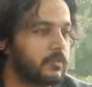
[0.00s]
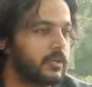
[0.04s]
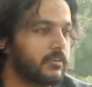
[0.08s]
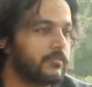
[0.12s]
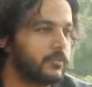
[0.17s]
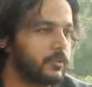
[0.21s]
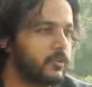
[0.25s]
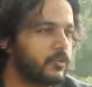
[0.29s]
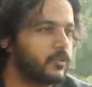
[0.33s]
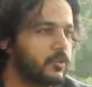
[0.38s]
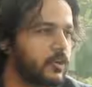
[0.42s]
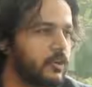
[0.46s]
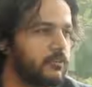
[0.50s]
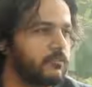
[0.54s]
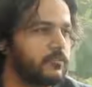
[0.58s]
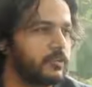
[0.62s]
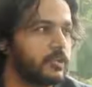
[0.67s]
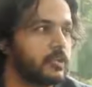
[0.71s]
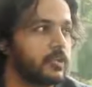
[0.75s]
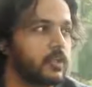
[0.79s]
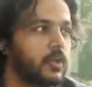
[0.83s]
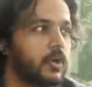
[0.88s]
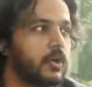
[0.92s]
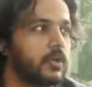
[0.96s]
if you draw
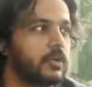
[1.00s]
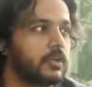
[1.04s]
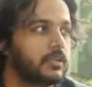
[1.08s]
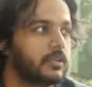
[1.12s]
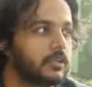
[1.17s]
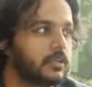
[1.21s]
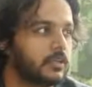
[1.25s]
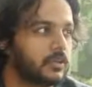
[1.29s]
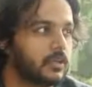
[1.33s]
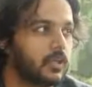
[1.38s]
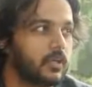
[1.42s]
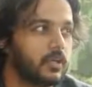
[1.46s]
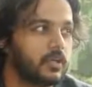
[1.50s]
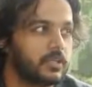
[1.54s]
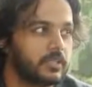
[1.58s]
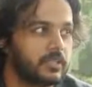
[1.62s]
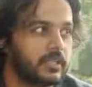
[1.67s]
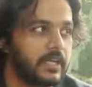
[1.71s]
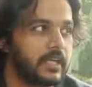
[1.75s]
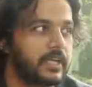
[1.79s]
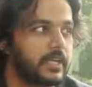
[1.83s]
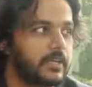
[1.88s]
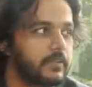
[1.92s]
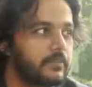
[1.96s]
for a long
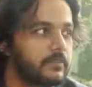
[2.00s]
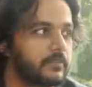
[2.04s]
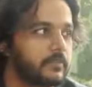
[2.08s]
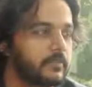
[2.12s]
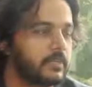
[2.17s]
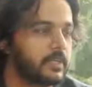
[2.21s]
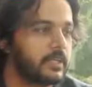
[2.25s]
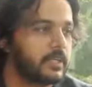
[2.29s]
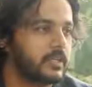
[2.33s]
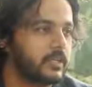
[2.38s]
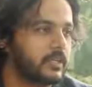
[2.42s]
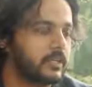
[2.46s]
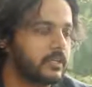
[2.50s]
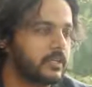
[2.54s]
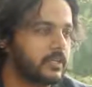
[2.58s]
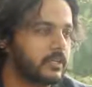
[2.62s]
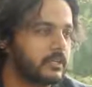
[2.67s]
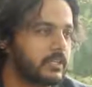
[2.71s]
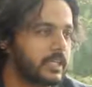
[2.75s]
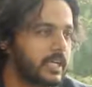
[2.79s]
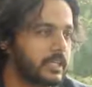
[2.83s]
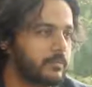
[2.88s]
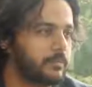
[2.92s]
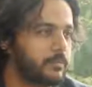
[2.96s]
time,
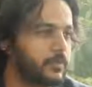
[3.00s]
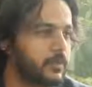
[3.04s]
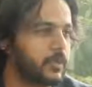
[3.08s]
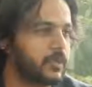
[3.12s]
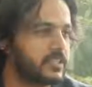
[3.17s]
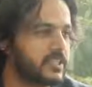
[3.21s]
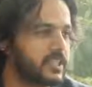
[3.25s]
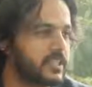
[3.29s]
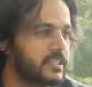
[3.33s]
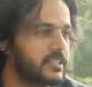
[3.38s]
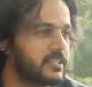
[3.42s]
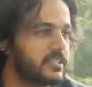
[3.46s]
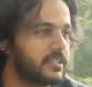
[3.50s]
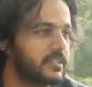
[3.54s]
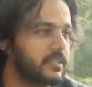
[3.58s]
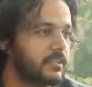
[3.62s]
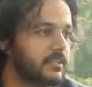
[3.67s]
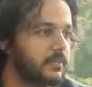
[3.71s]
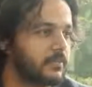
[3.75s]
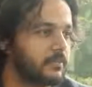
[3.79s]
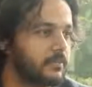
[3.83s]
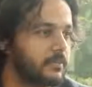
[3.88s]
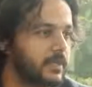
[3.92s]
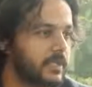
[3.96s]
that process
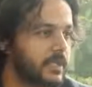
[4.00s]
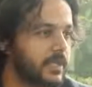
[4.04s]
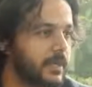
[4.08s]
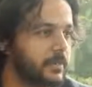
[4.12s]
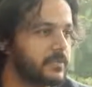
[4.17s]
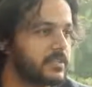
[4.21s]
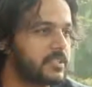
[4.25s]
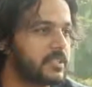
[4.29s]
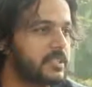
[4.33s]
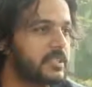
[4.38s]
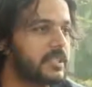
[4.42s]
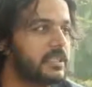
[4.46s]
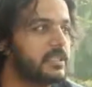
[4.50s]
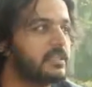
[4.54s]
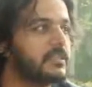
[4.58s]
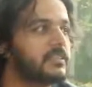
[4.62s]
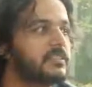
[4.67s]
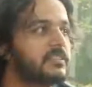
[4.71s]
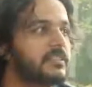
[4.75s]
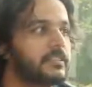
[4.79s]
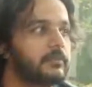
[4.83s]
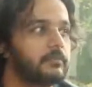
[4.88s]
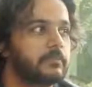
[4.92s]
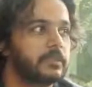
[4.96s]
becomes a little
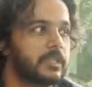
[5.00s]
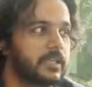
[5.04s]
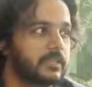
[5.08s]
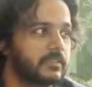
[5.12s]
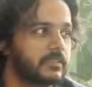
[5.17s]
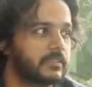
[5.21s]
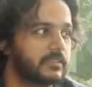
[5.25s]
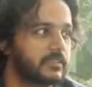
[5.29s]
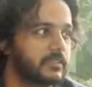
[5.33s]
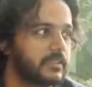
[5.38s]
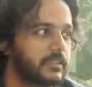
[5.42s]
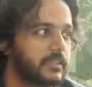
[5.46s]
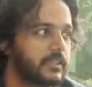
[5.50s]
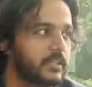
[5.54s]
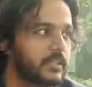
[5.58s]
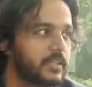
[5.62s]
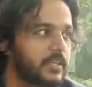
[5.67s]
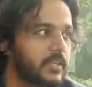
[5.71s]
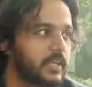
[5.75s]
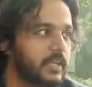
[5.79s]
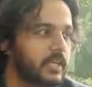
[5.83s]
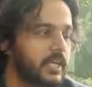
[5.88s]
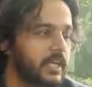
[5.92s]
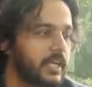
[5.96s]
seamless.
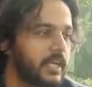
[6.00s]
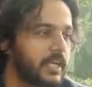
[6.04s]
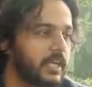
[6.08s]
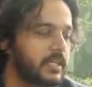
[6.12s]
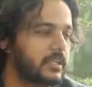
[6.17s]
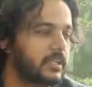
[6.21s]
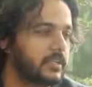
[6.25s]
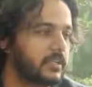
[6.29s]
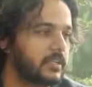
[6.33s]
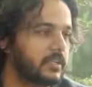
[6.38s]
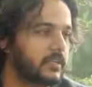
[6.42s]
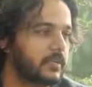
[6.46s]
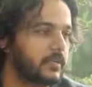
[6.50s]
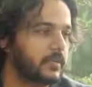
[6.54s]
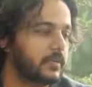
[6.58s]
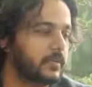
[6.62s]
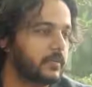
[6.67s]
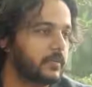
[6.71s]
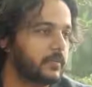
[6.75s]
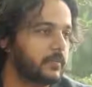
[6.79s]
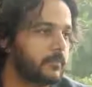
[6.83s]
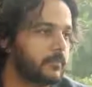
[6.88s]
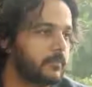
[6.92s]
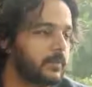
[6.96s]
And
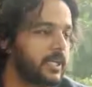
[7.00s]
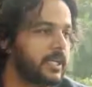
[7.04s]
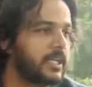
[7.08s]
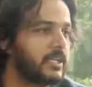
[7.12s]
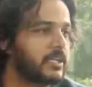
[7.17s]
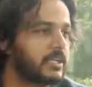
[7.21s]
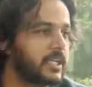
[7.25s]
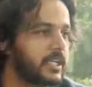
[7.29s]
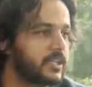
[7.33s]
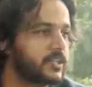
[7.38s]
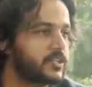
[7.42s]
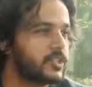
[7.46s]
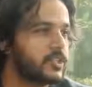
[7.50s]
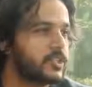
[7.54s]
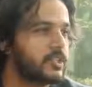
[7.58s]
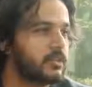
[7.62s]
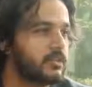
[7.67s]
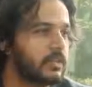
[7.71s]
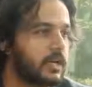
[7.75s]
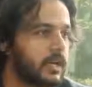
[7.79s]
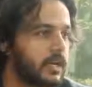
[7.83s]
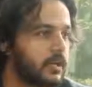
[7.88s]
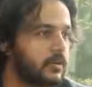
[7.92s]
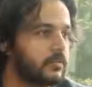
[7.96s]
my
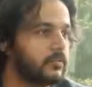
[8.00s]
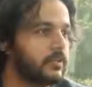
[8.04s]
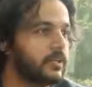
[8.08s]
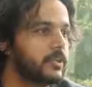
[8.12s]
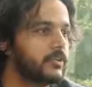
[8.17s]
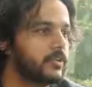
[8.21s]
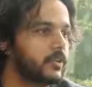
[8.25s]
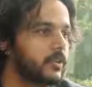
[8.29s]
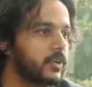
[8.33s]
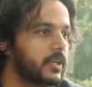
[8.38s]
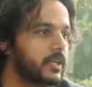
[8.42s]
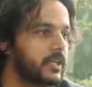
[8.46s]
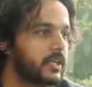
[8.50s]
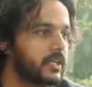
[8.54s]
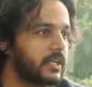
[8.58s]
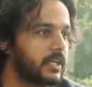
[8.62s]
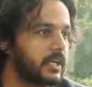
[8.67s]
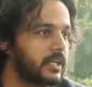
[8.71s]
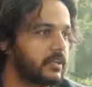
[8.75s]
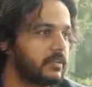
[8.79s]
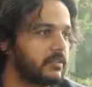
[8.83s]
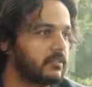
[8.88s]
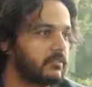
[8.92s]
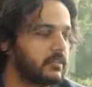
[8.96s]
intention now with
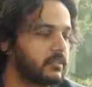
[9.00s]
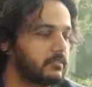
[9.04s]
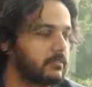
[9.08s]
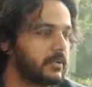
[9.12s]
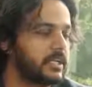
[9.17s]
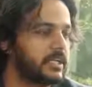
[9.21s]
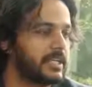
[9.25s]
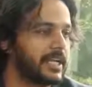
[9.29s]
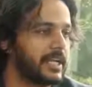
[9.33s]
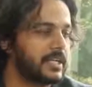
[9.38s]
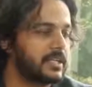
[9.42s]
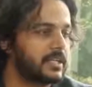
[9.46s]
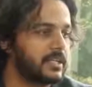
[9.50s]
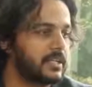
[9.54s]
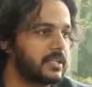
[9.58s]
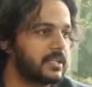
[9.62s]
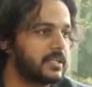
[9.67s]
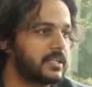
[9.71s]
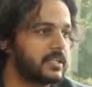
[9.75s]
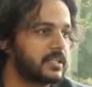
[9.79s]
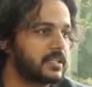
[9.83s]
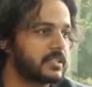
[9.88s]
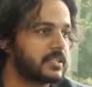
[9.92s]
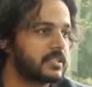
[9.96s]
drawing and with my
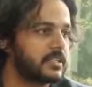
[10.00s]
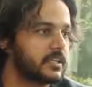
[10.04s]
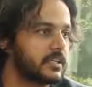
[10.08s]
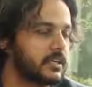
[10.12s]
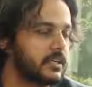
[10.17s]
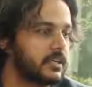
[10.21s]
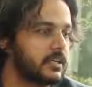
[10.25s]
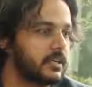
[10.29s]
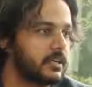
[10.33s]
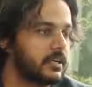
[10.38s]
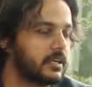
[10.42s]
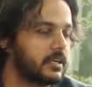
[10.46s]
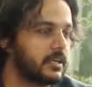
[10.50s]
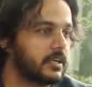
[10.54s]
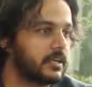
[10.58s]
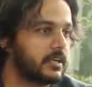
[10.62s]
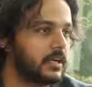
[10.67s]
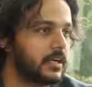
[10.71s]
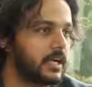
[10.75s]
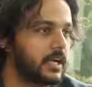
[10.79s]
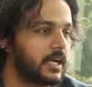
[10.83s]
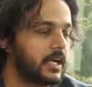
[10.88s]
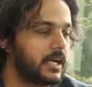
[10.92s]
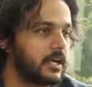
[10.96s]
technique is,
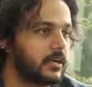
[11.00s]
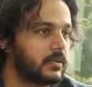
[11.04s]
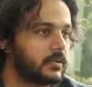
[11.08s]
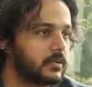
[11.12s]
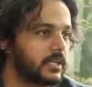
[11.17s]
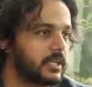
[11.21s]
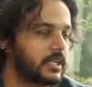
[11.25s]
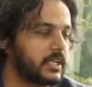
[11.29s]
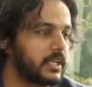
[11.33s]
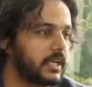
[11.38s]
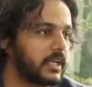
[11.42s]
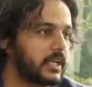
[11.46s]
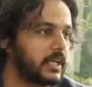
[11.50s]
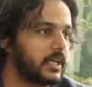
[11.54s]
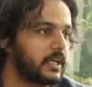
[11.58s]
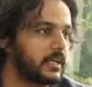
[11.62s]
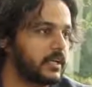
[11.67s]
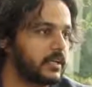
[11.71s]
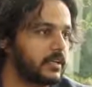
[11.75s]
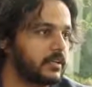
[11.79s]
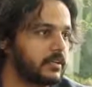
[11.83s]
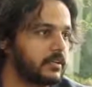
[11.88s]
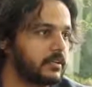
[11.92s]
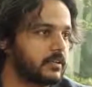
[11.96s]
how can
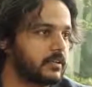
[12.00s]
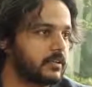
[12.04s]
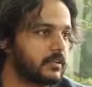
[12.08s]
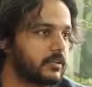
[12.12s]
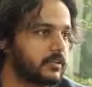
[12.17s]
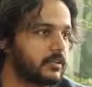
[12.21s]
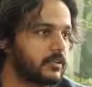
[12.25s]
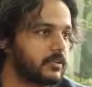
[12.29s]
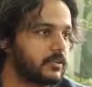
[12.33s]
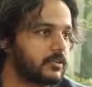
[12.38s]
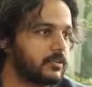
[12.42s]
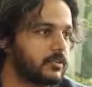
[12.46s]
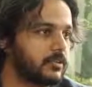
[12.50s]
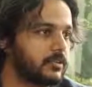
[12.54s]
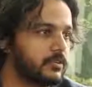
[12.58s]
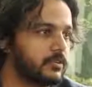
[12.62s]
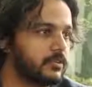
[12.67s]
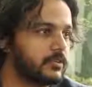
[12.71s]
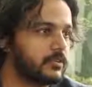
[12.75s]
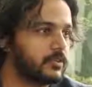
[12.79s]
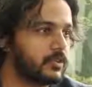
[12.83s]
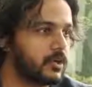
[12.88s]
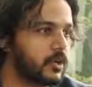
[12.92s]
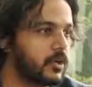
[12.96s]
I
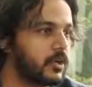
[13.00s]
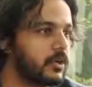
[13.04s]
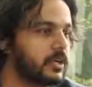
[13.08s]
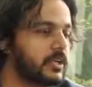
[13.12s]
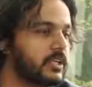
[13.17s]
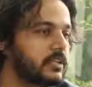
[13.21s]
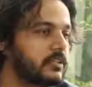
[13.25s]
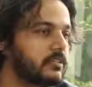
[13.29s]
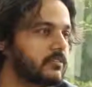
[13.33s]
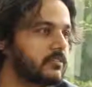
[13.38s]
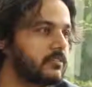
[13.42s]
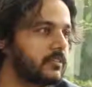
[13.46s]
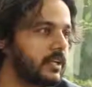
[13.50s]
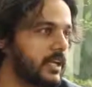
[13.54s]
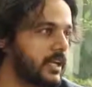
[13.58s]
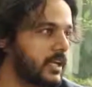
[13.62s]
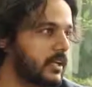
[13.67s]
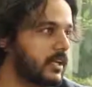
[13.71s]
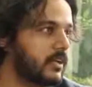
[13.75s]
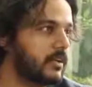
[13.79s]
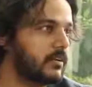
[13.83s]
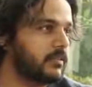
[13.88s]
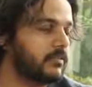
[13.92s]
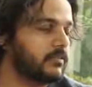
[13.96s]
draw in a
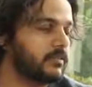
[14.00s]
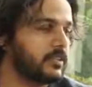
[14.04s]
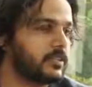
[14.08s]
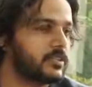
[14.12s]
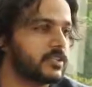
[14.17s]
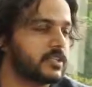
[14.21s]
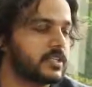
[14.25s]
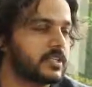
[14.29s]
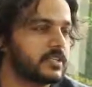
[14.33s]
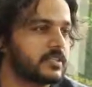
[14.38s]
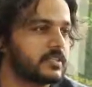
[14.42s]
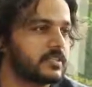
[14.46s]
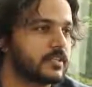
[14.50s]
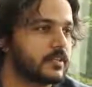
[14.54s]
way which